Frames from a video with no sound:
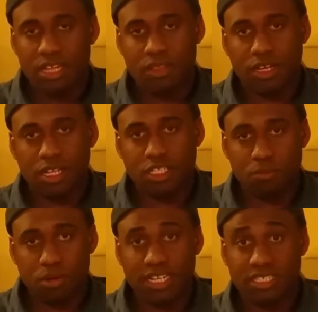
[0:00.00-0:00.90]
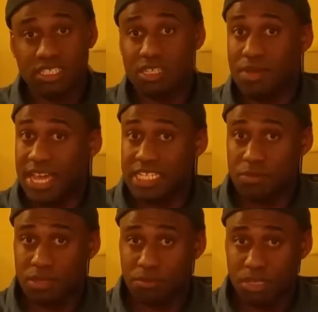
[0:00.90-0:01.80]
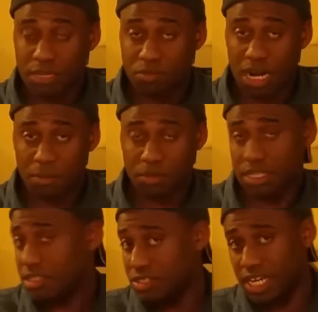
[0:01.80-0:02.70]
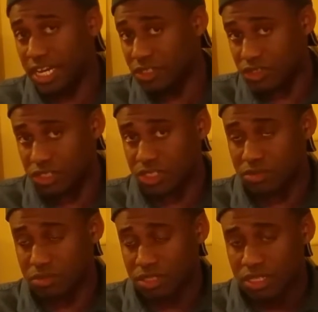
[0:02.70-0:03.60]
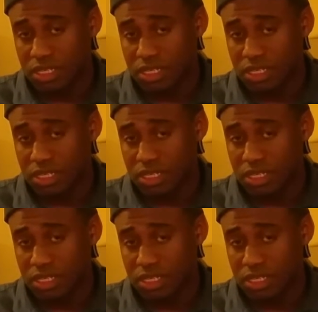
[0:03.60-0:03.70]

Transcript: the clutch and brake system hasn't been bled properly and there's air in the system.